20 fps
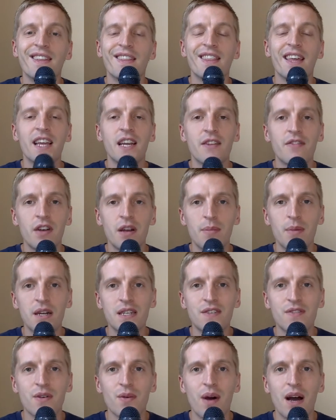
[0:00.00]
Thank you very
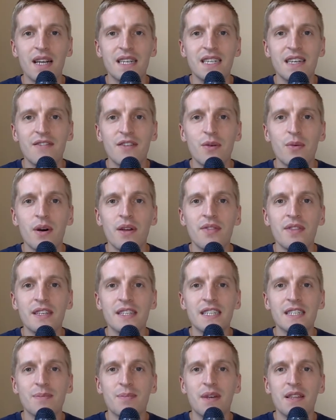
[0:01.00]
much for watching, everyone.
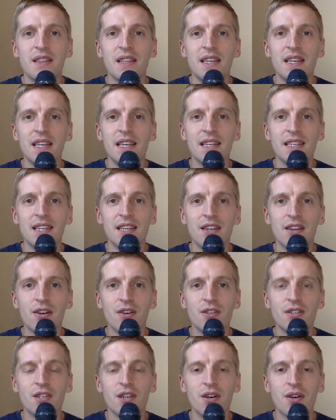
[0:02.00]
This has been the Need to
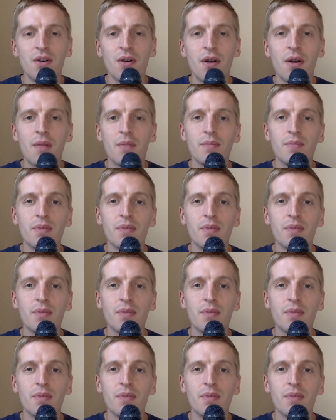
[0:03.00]
Know Show.